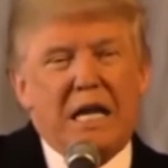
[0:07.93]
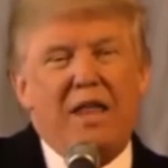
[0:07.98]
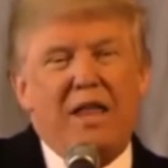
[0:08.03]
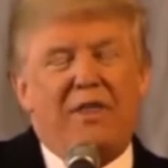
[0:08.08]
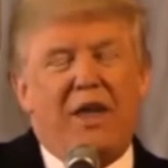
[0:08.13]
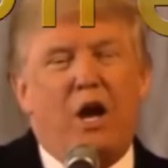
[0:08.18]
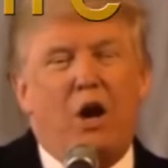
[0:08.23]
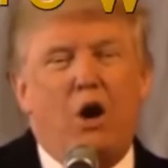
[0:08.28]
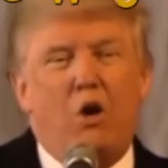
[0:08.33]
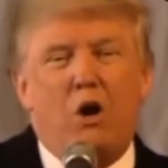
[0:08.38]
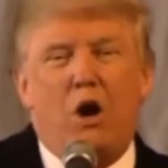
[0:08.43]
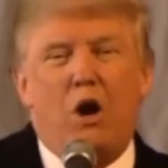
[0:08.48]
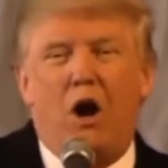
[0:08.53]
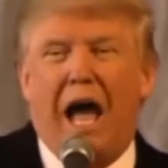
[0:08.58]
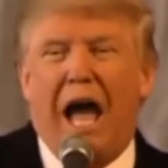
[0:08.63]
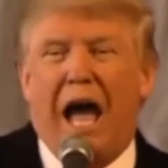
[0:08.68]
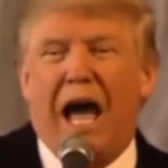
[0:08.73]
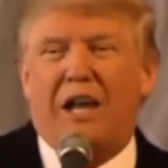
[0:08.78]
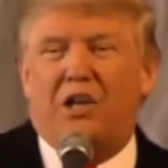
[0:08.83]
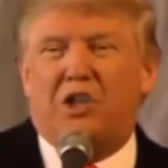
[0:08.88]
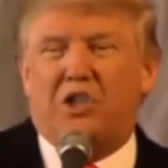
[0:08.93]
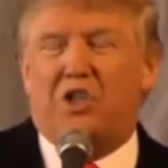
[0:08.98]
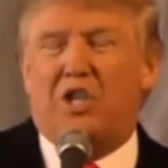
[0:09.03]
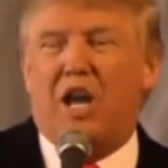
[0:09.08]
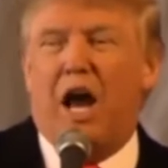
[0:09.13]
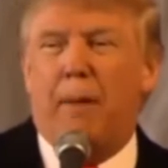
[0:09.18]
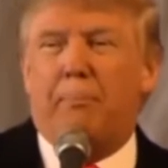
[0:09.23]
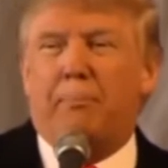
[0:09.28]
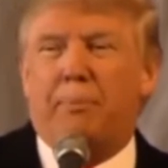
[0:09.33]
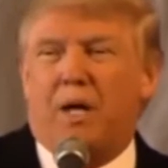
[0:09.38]
And they don't know how to
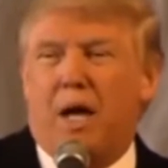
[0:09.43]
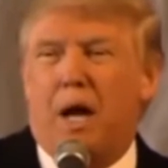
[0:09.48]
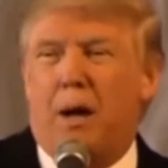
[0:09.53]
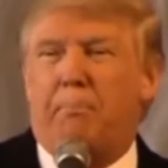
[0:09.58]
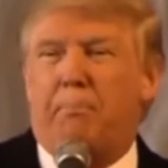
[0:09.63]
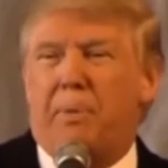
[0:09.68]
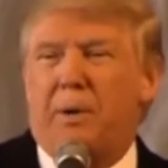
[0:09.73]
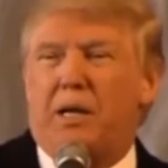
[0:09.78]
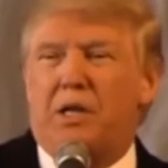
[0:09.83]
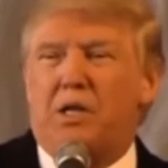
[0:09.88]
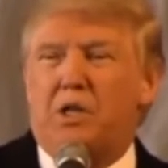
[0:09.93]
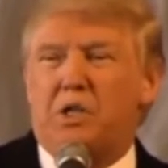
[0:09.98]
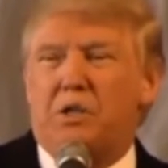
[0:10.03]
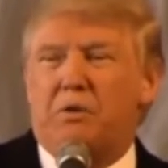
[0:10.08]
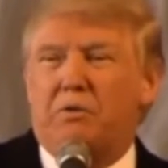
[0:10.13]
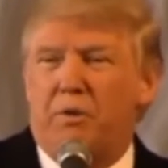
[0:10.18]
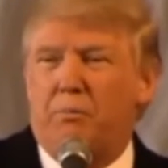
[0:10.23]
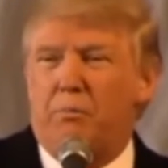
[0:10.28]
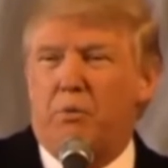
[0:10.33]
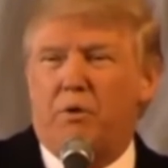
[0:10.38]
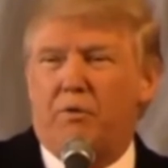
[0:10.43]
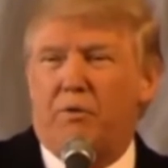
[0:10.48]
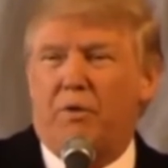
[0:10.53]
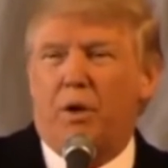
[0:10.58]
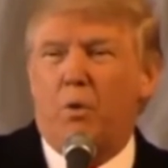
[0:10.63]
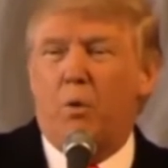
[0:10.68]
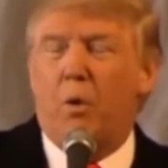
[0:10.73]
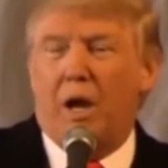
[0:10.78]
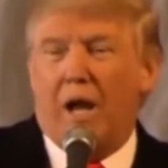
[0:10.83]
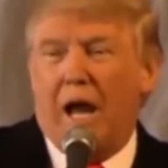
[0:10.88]
stop companies from
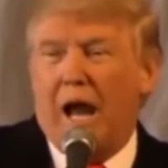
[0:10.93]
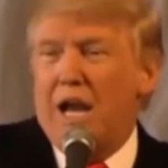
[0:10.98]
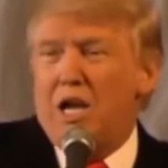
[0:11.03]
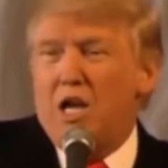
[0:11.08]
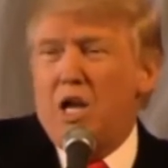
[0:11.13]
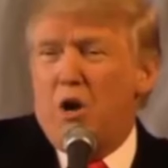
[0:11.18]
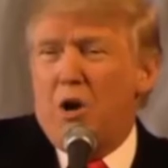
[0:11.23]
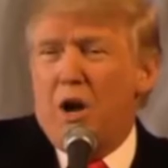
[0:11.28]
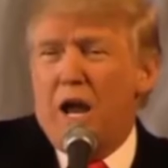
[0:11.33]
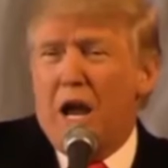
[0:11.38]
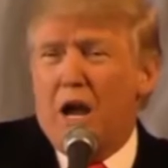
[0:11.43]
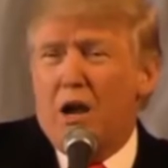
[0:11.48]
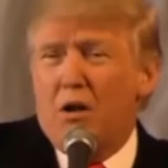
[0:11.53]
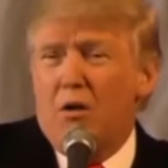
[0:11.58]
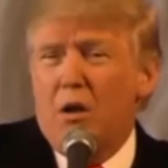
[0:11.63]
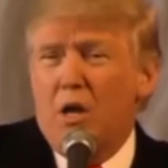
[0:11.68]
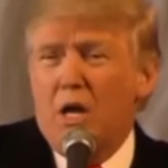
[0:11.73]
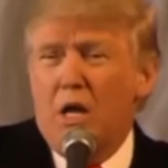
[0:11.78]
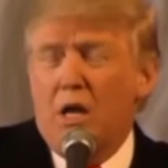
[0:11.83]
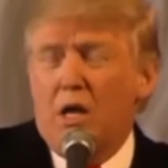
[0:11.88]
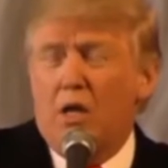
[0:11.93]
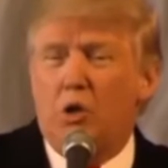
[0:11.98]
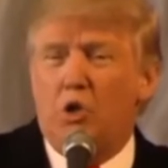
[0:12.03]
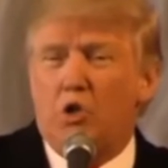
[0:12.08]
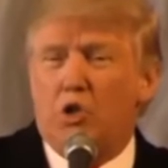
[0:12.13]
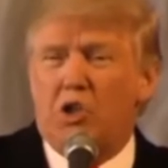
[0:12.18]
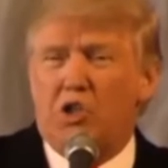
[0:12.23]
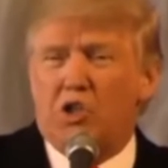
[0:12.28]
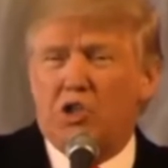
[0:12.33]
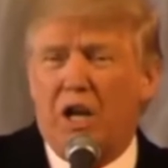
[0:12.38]
moving. Well, I know how.
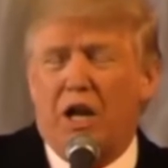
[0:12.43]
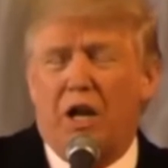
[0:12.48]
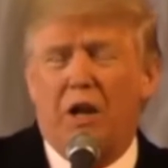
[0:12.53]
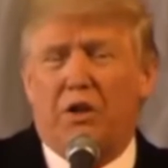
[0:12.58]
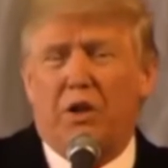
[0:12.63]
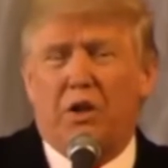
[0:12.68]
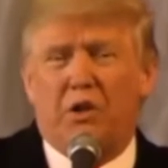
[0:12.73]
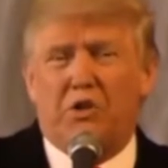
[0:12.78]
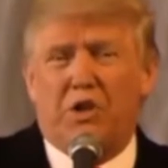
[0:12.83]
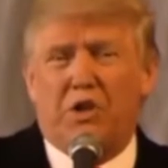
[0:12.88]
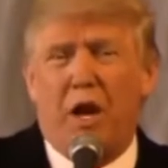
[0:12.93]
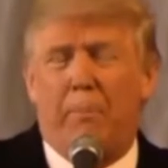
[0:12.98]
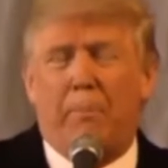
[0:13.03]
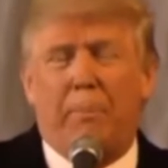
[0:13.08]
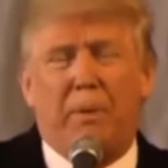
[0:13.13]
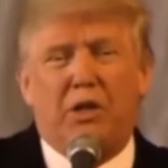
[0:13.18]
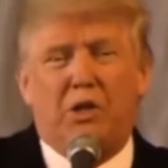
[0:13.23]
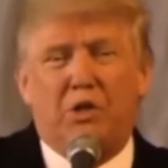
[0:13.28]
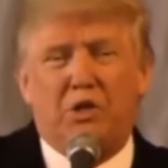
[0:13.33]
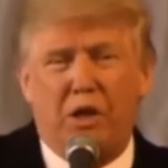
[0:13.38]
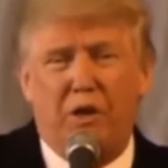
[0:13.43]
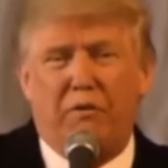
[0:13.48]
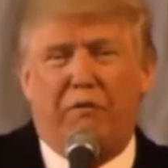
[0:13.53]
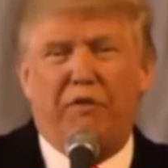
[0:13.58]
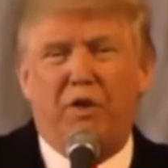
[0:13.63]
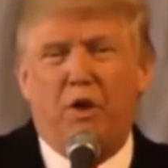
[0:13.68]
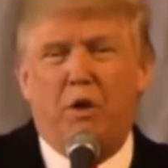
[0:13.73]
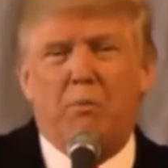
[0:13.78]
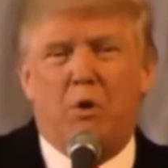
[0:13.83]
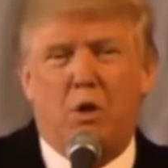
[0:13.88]
You just tell those companies,
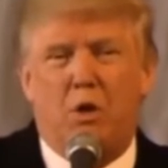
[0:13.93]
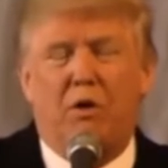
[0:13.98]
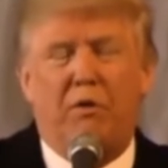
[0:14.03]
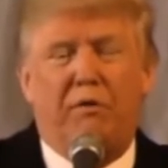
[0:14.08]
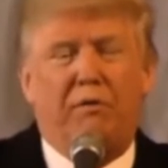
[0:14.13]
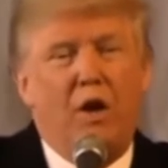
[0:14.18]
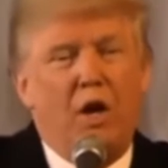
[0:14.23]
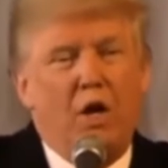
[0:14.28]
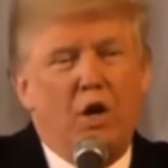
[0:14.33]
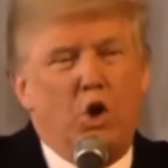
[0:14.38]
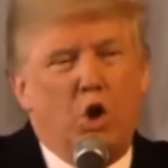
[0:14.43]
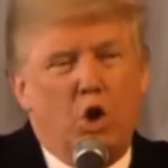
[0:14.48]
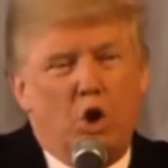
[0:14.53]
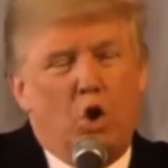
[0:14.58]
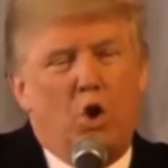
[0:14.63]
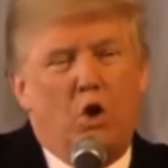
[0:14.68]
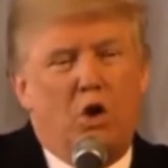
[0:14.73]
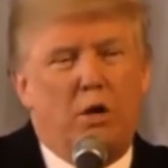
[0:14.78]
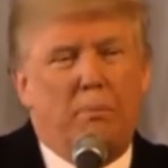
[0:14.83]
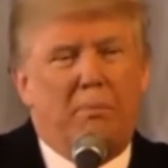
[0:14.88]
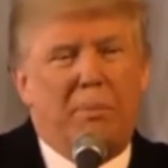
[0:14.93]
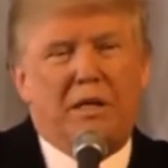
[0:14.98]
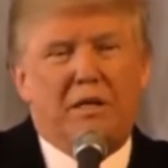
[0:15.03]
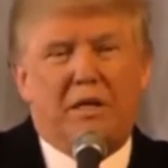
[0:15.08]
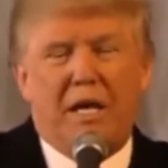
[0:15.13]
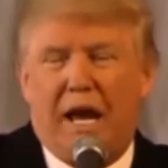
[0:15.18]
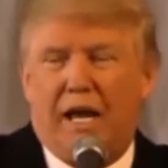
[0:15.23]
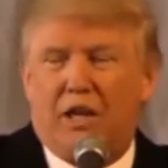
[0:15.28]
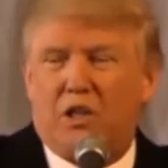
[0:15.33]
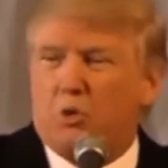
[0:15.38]
if you move, you're going to be
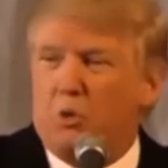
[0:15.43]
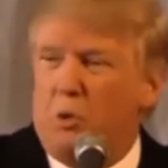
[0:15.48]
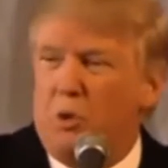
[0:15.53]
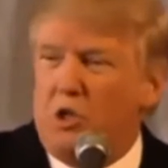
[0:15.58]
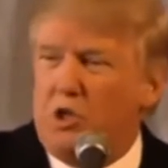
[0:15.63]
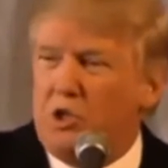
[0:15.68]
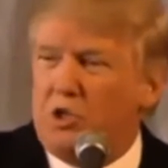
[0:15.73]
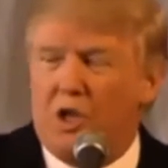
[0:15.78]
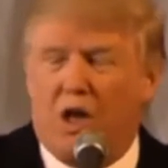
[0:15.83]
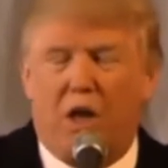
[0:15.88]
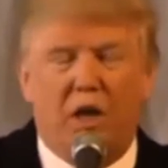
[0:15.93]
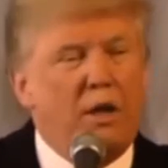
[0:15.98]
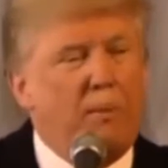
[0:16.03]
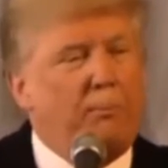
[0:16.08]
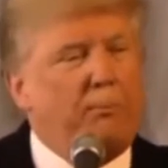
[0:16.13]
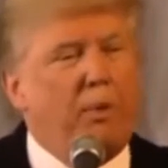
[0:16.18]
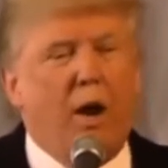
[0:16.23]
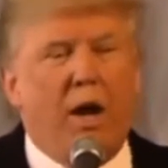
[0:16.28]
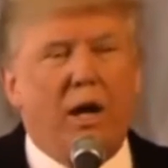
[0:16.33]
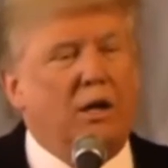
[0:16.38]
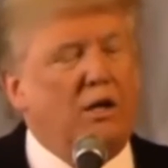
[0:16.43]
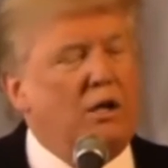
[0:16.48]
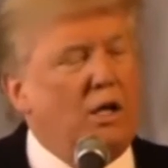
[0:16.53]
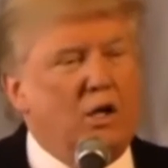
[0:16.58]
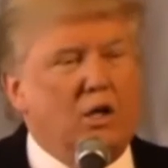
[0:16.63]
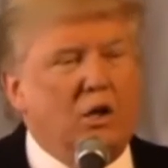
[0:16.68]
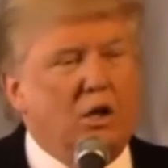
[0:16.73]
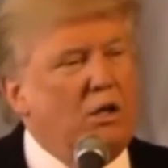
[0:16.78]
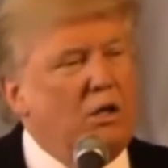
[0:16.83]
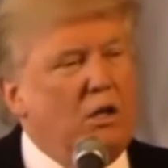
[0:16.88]
taxed when you sell your product
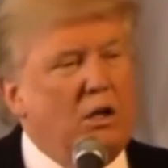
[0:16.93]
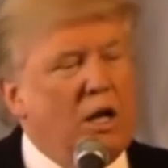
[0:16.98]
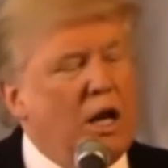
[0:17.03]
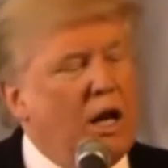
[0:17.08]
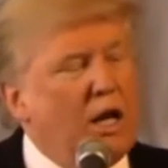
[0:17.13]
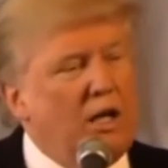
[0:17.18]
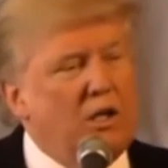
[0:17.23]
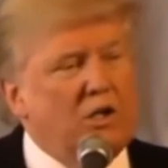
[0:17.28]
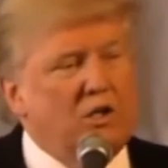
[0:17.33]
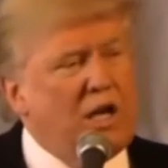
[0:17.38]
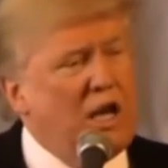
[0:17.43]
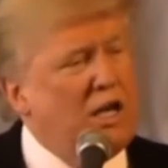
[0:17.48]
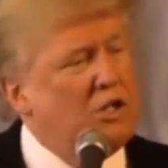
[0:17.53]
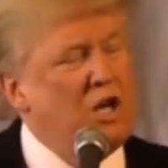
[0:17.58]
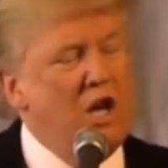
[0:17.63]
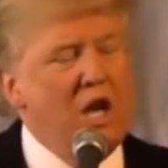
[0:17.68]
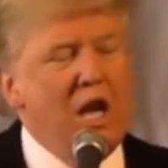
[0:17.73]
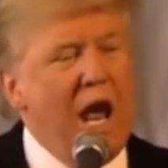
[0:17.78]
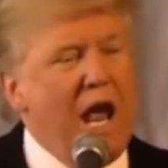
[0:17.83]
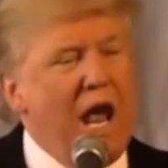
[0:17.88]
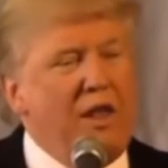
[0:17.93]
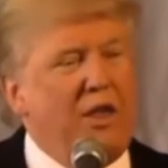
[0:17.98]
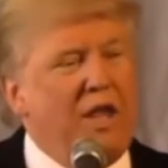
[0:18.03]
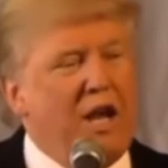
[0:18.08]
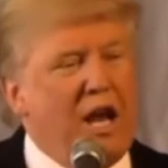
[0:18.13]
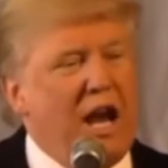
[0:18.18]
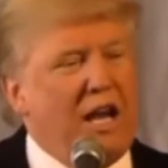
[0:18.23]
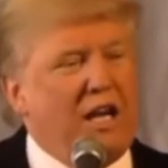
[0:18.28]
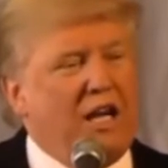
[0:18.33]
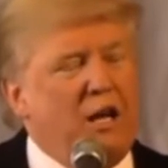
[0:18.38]
into the United States. And
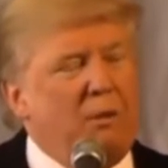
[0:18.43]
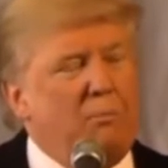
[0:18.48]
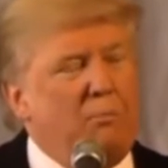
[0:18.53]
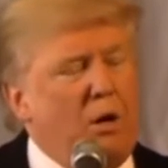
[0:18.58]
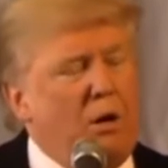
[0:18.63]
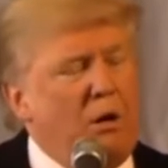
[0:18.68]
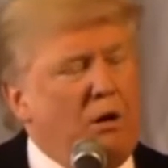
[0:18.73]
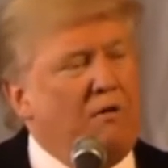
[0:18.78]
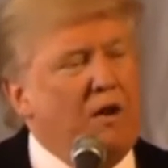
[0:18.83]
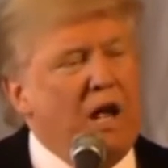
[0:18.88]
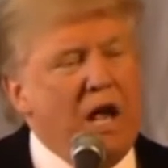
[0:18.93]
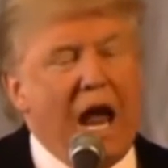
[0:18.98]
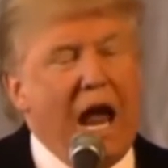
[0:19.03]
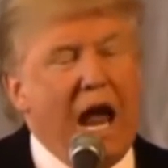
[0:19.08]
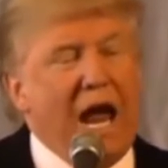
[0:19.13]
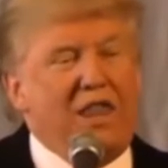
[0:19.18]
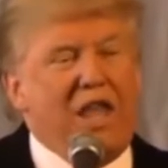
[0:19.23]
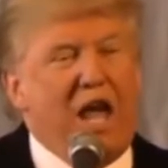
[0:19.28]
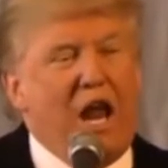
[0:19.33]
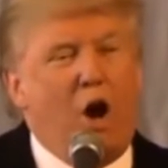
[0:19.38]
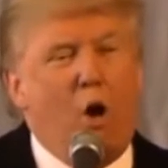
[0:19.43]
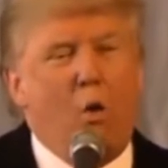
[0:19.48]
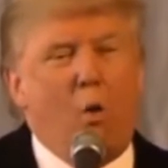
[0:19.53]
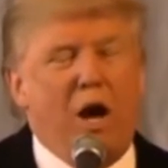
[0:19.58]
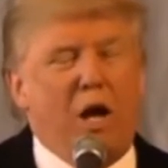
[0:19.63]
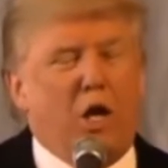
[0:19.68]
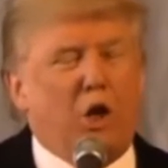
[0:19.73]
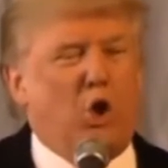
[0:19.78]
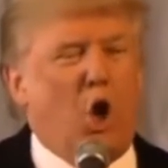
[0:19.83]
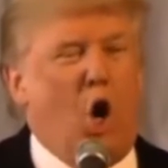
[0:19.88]
they're not going to move. And they don't
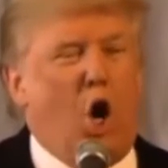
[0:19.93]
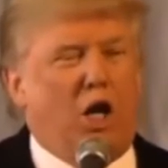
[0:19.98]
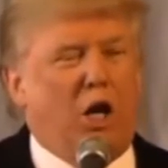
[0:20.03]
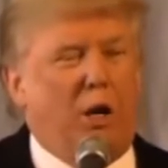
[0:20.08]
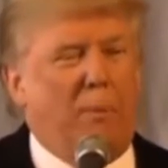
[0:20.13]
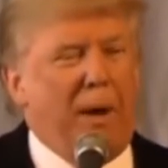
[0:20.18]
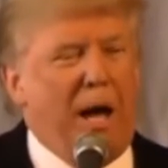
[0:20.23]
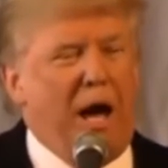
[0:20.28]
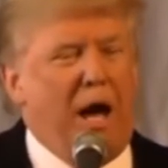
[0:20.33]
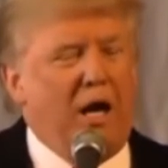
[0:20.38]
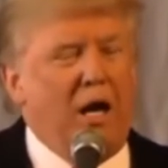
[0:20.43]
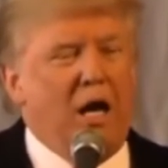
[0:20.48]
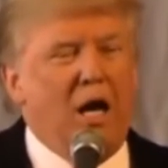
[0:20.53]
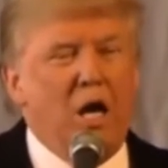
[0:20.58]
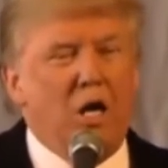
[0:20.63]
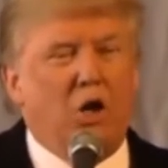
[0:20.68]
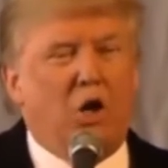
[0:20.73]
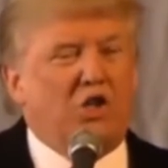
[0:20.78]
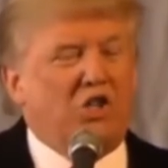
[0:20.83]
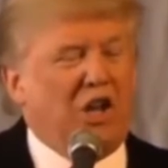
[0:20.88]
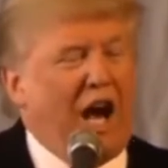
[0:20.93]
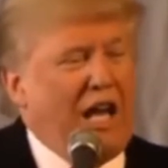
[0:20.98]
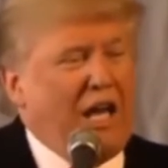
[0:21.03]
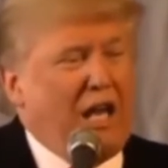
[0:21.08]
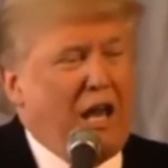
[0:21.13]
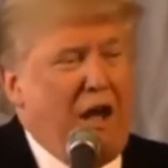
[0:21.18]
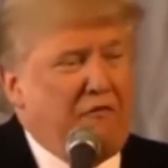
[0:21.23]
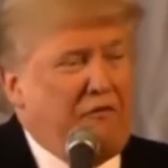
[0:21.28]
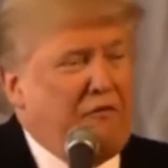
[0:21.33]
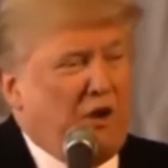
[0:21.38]
want to talk about it because I
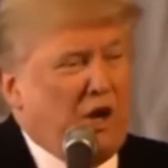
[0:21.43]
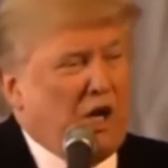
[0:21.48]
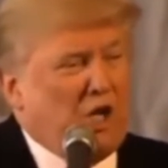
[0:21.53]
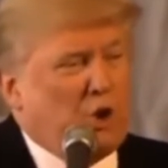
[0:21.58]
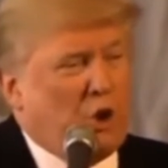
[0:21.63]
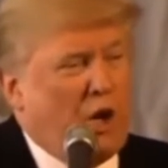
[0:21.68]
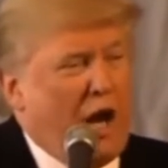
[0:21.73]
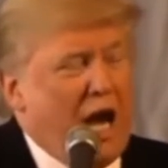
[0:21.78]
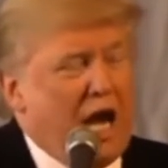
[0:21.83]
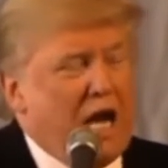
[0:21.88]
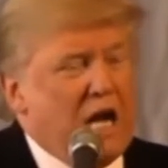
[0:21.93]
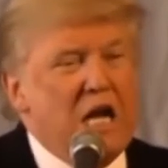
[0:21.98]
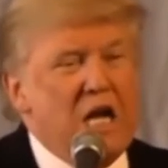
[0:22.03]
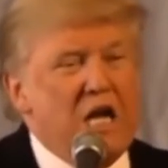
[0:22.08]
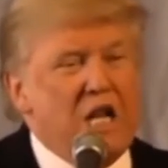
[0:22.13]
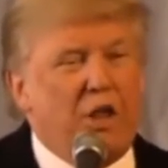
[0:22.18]
love free trade.